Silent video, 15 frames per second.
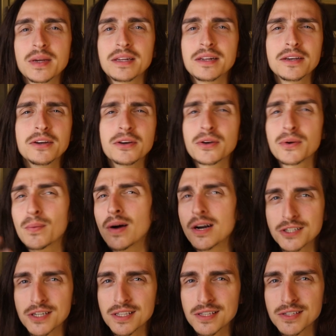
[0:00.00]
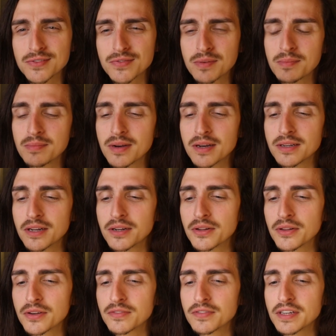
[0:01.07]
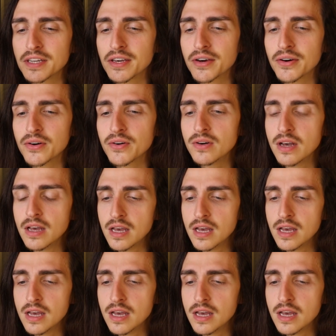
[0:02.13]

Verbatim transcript: reading or you're watching this from an, another video.